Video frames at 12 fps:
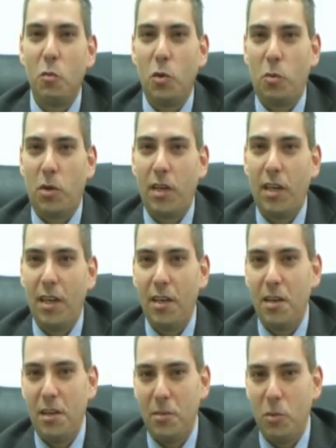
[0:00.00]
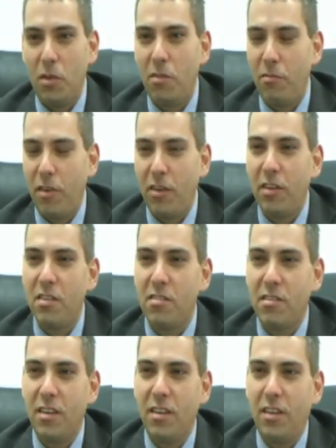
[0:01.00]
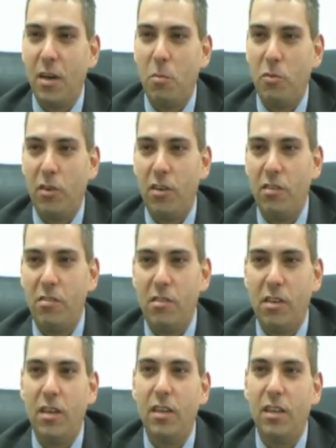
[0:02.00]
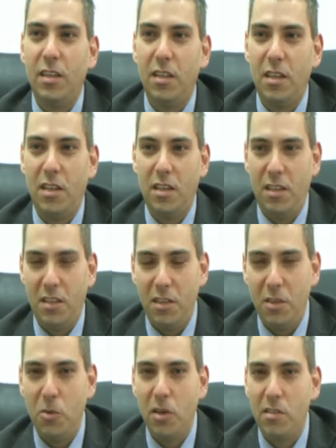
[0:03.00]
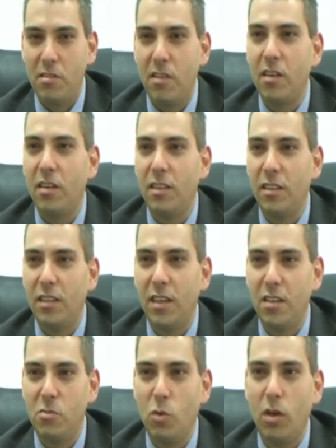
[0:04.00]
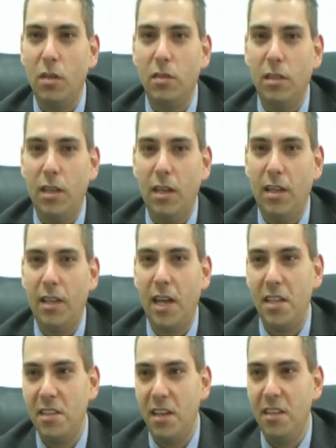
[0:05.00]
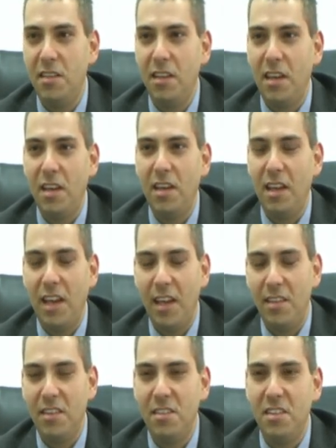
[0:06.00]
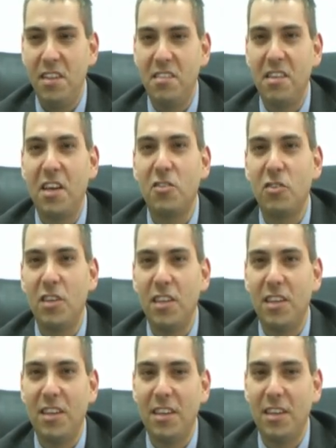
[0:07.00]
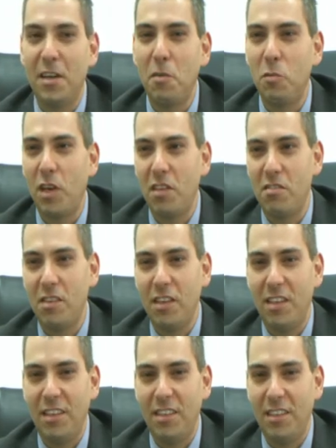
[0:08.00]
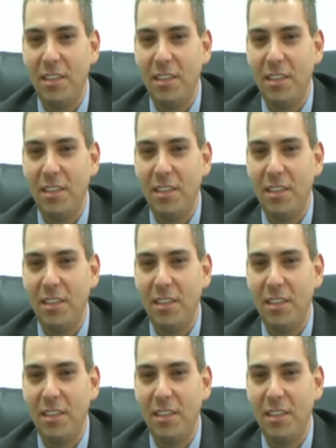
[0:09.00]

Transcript: We're working with various operators in the U.S. As well, and AT&T is actually, I'm guessing,